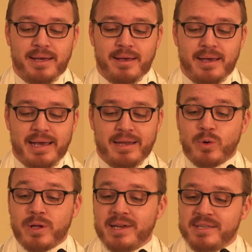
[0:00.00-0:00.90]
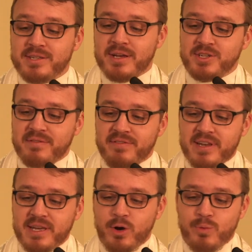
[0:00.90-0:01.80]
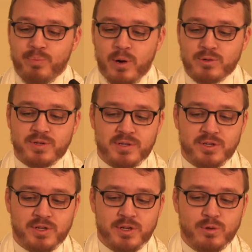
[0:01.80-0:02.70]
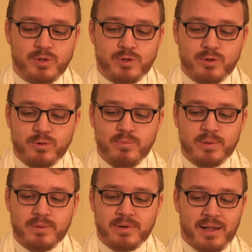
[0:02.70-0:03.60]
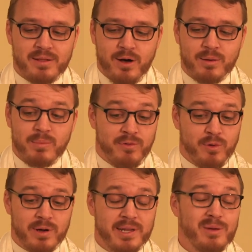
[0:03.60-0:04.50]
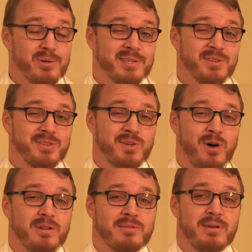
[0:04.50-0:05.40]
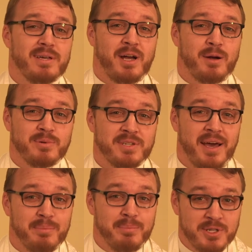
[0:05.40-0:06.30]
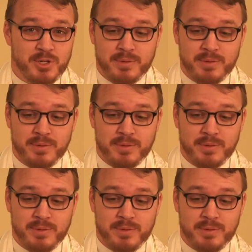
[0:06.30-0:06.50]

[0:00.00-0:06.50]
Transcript: In a really touching video posted to YouTube not long before he was installed as our presiding bishop,